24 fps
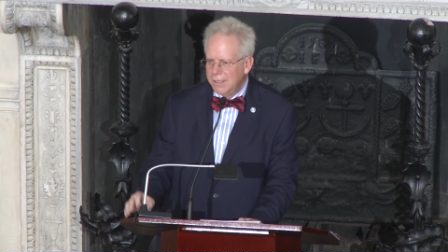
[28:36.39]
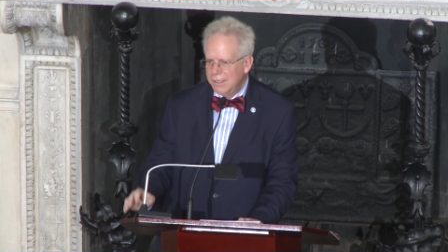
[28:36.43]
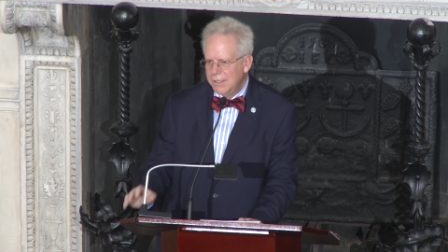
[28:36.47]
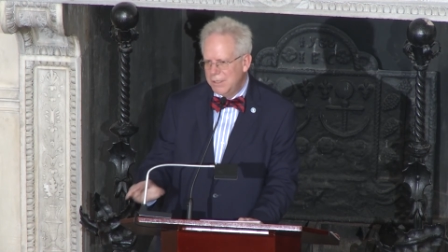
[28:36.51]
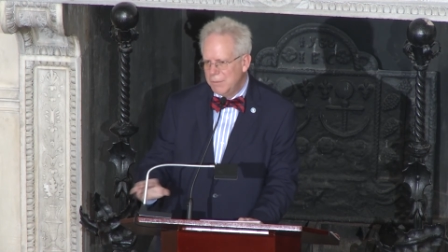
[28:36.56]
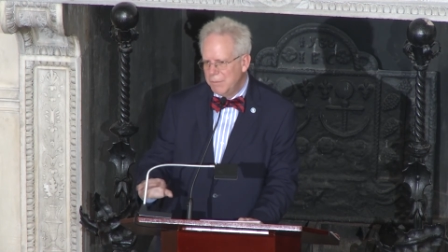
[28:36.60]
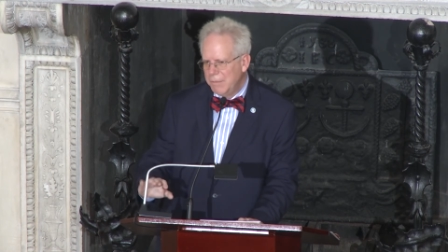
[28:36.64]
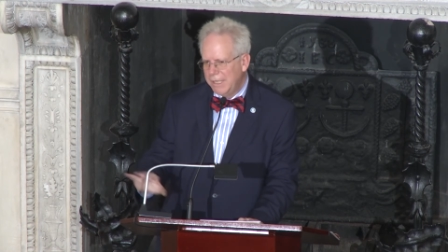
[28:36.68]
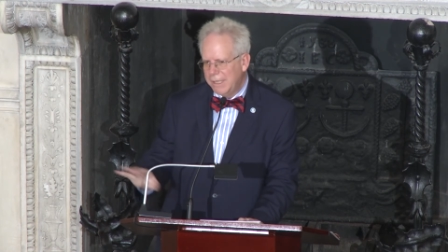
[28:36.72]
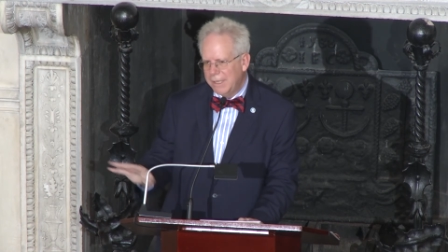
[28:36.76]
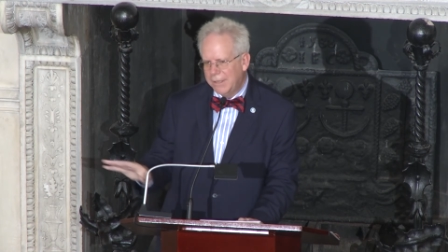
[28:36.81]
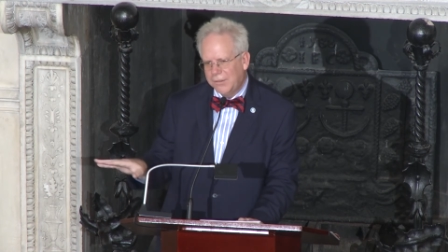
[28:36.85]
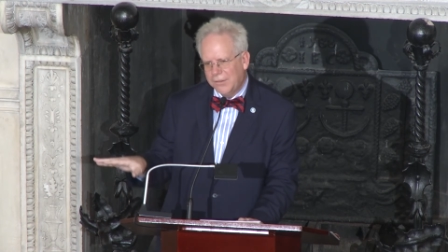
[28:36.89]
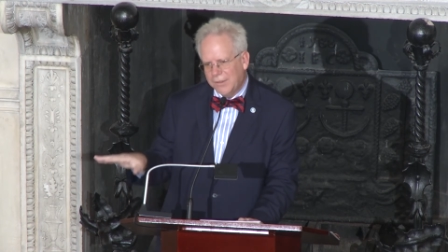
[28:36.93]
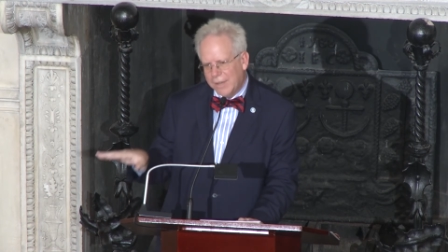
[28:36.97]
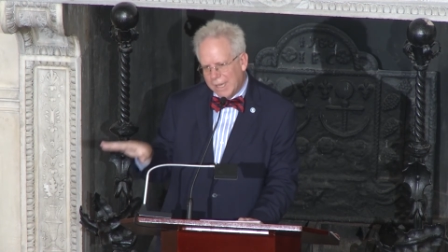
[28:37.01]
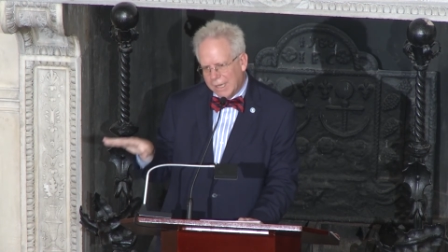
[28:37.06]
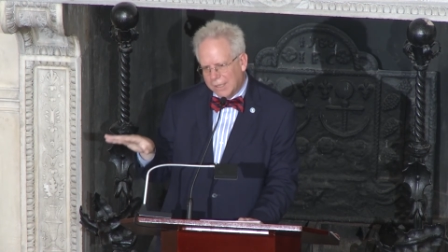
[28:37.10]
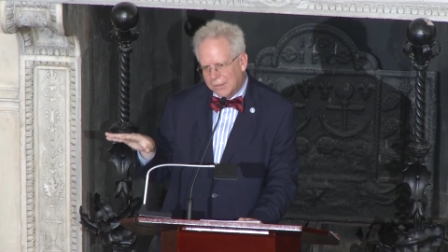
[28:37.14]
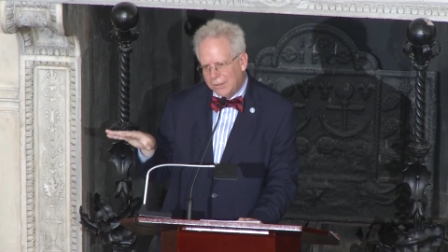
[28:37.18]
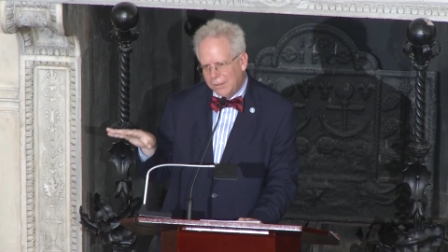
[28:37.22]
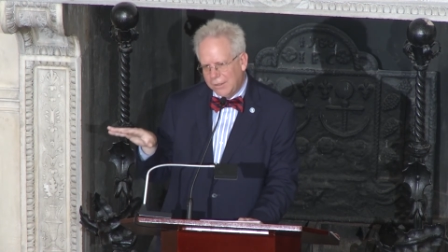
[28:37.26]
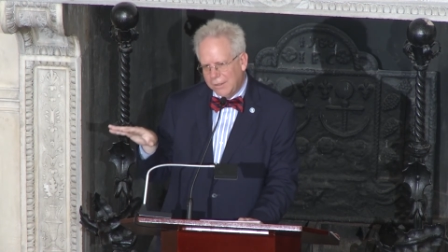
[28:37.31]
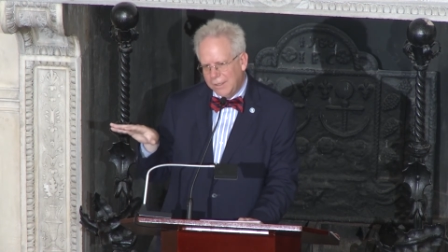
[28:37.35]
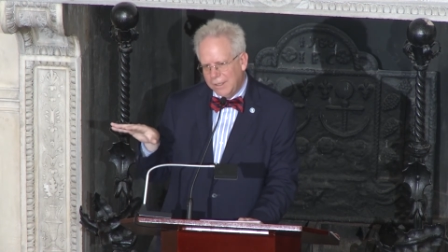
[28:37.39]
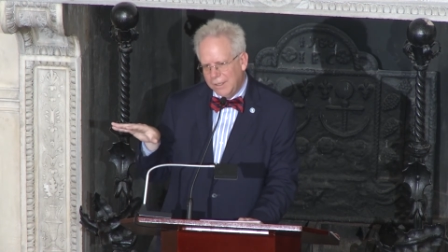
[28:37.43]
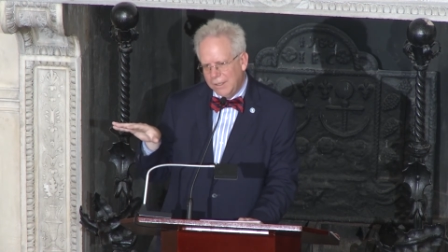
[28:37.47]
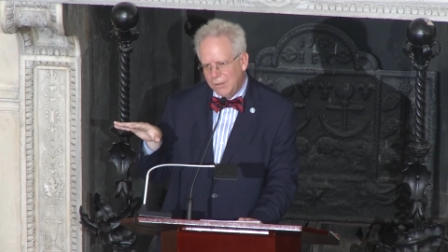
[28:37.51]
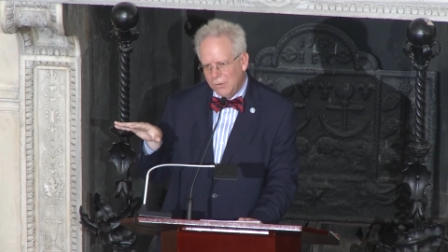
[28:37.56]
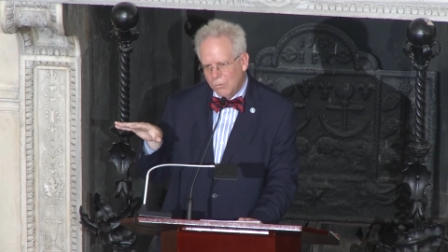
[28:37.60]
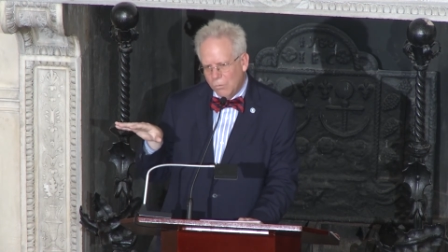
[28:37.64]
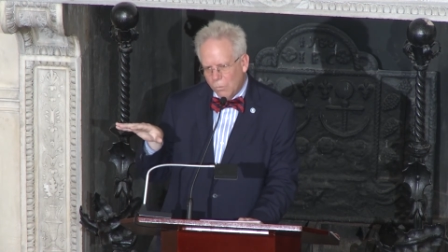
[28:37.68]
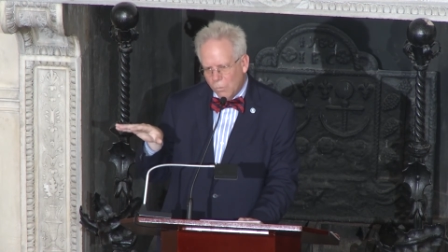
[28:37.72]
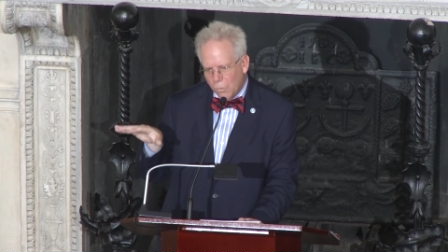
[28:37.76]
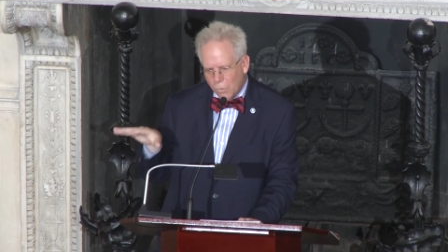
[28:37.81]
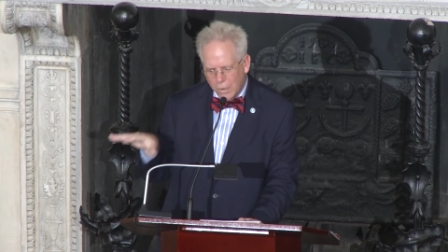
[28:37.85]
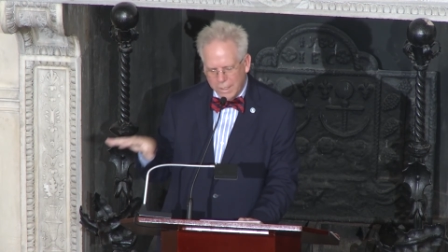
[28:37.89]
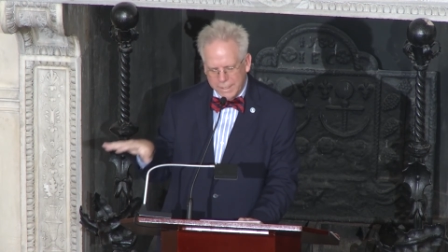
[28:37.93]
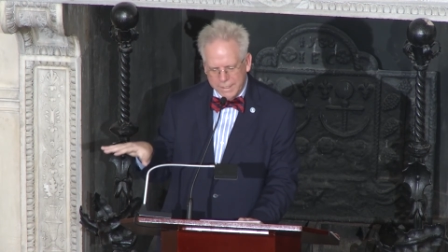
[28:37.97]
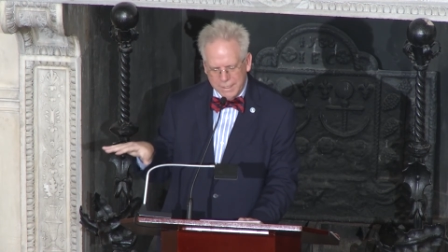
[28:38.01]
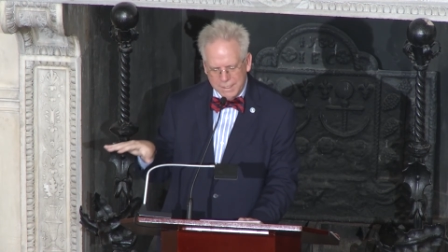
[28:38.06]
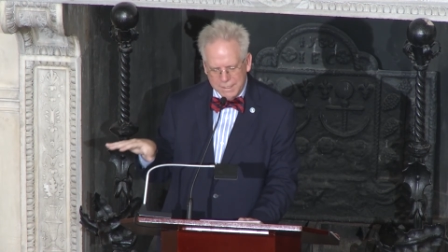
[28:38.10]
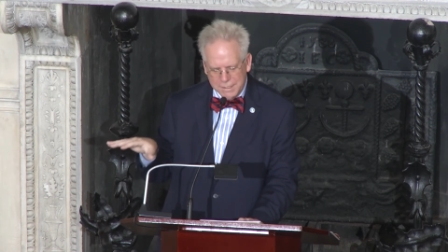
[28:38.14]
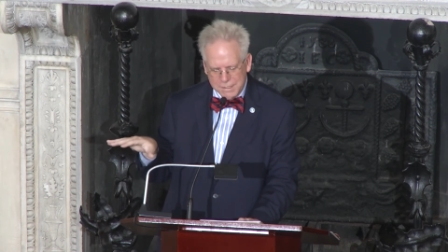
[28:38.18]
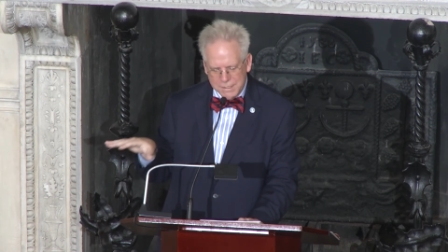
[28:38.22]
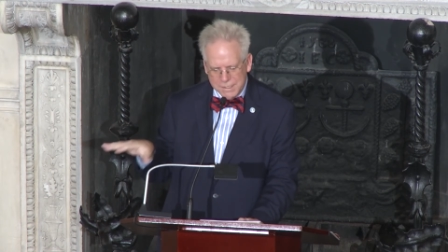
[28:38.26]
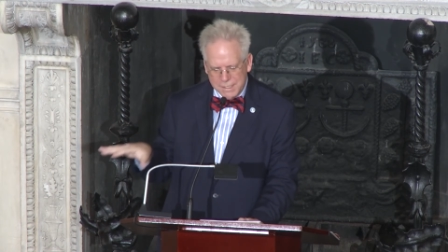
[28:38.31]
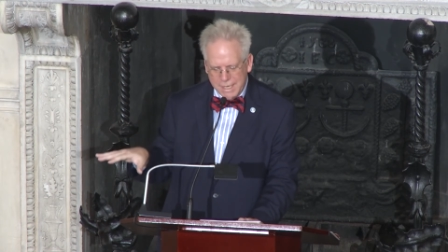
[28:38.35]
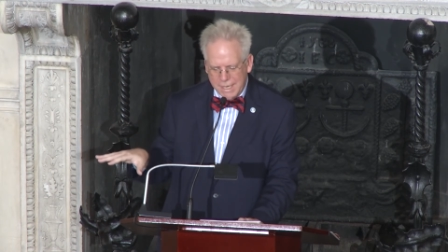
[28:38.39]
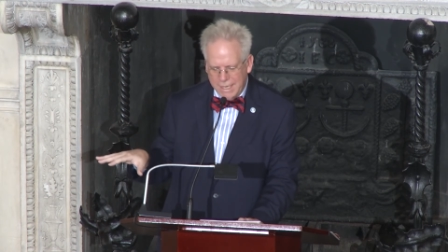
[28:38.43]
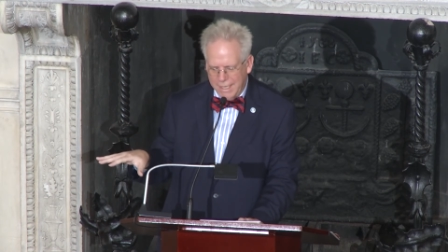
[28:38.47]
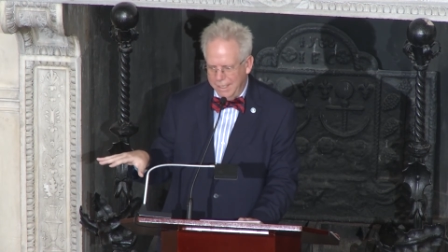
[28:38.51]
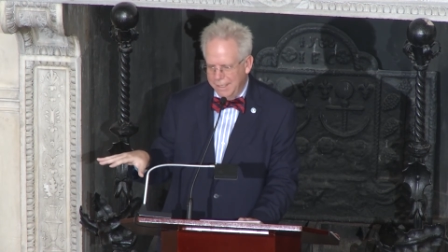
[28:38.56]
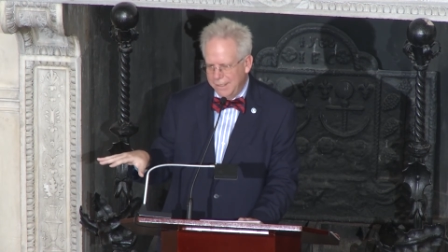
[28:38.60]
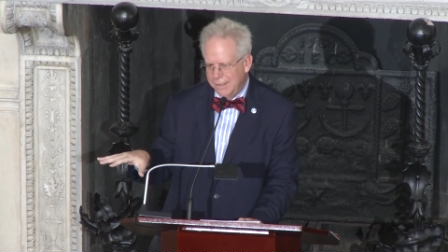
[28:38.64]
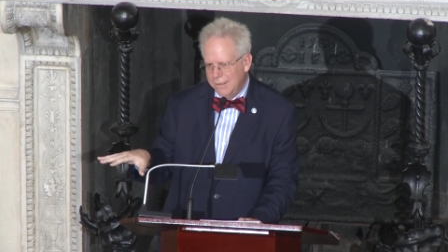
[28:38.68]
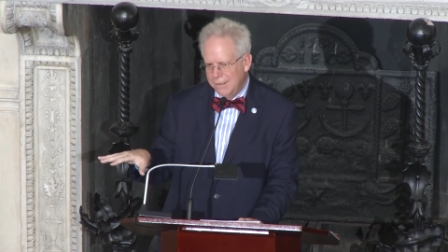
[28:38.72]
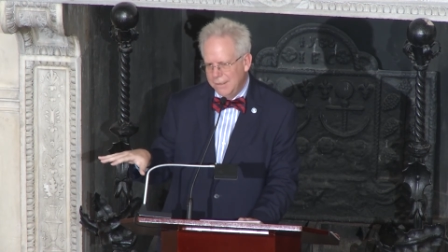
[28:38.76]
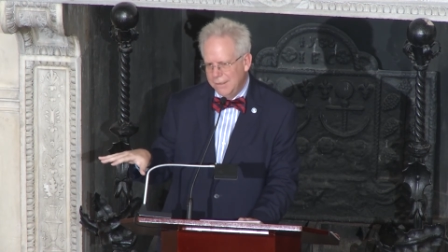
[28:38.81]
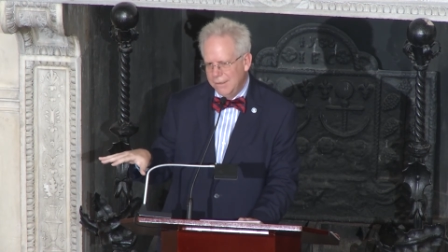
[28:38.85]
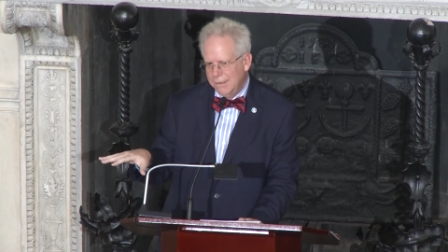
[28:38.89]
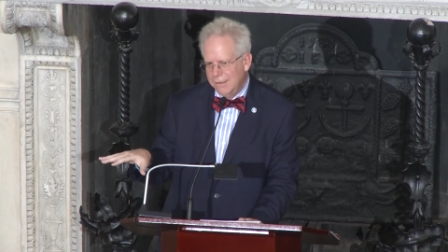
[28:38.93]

to mean exactly what it said,